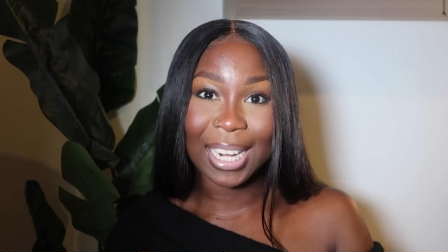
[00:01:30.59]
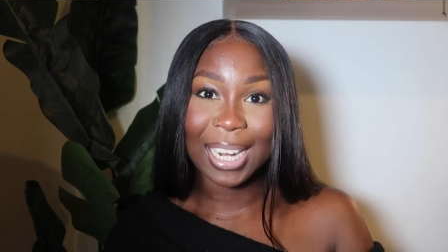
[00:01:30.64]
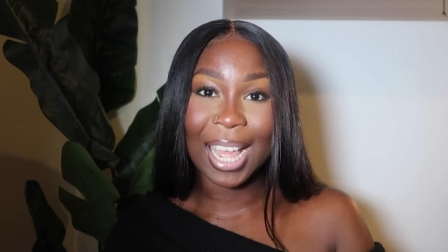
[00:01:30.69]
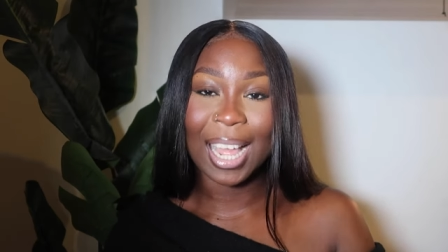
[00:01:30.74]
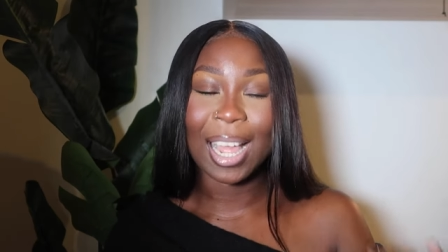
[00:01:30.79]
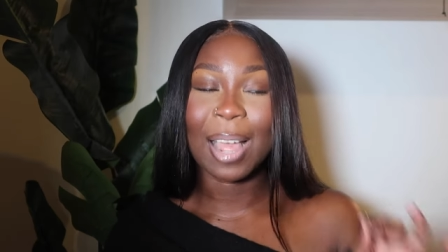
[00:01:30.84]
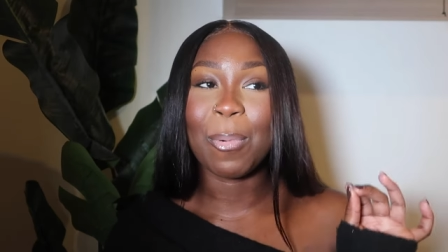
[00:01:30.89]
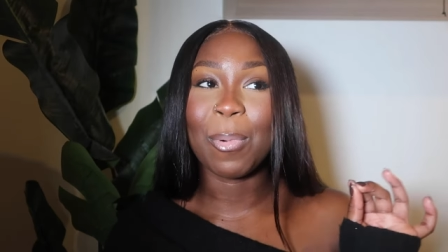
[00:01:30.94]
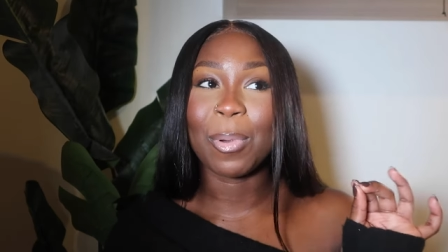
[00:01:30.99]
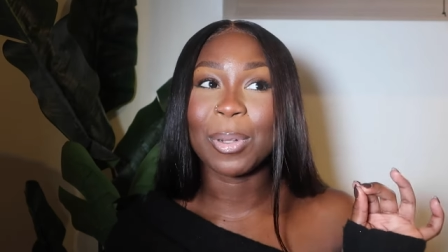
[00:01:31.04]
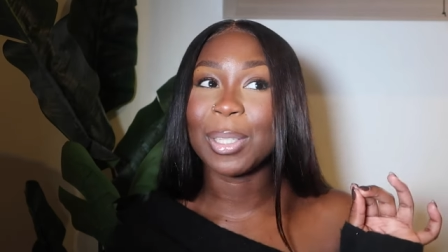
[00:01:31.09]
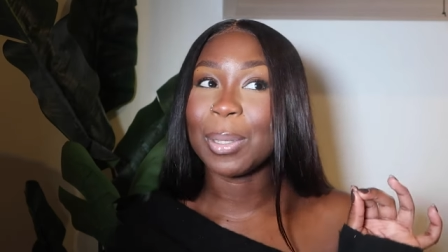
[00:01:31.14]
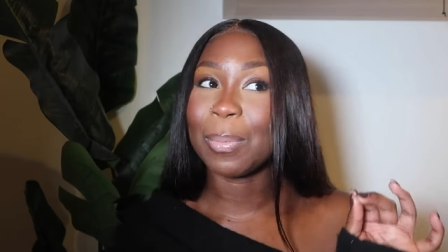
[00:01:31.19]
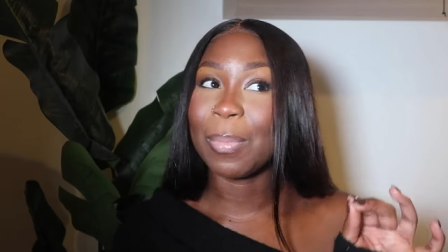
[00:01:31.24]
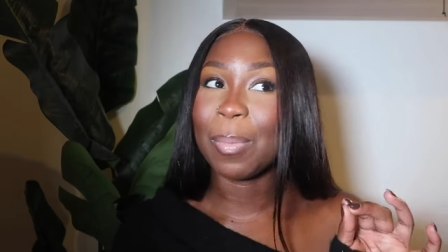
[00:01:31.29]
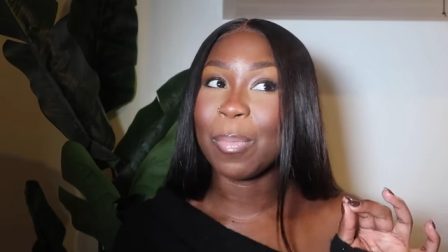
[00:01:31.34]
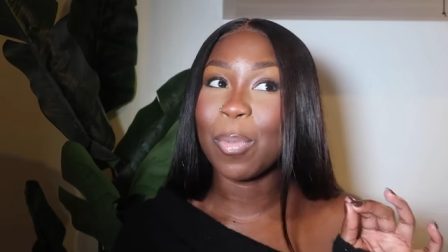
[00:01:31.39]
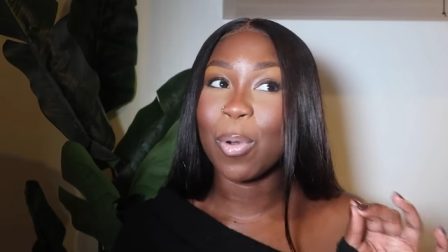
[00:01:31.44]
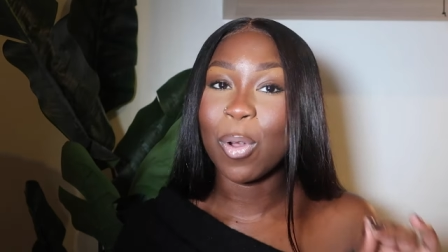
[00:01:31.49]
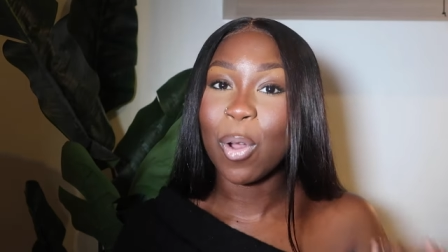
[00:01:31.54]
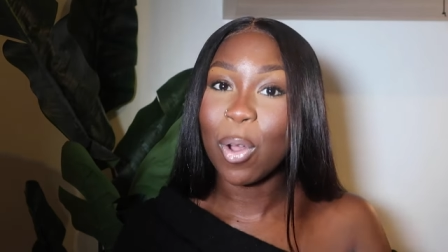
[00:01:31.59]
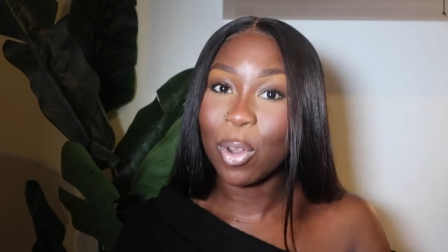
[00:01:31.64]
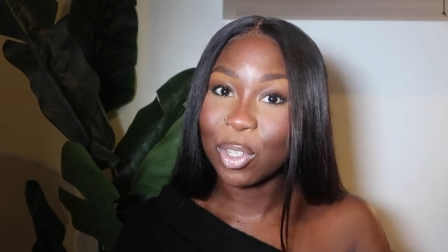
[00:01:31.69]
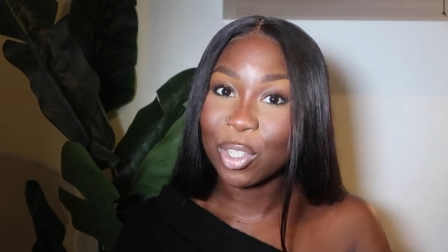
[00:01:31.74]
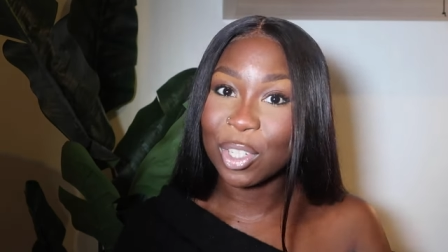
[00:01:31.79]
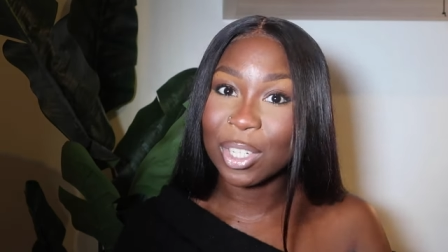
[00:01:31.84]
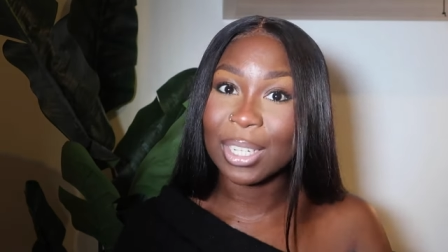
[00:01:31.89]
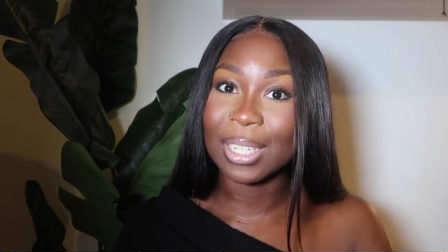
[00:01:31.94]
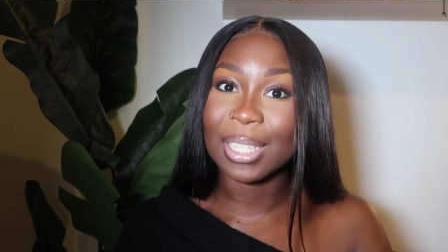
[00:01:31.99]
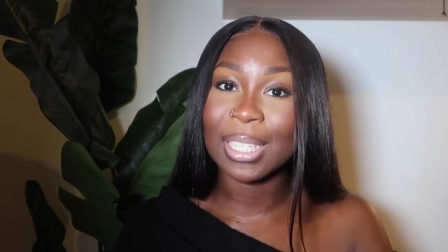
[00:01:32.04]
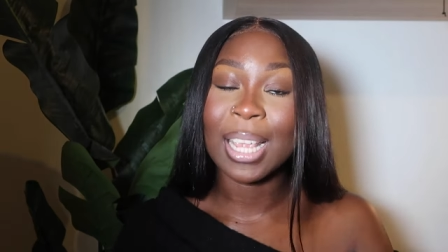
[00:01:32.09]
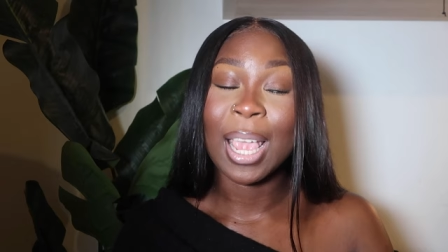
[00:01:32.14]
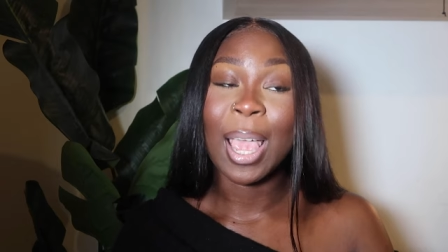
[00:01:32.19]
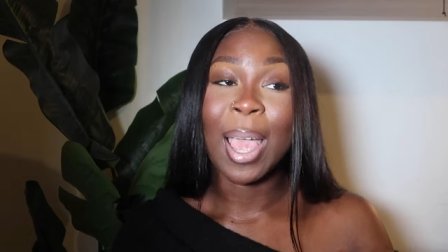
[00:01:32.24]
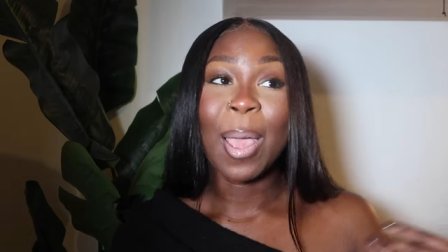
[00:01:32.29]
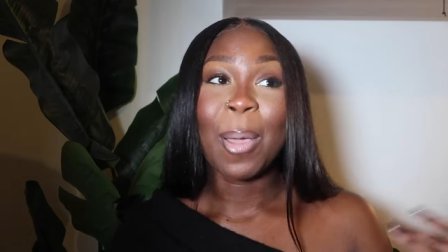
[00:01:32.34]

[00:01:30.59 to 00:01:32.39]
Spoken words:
Like I want to be more conscious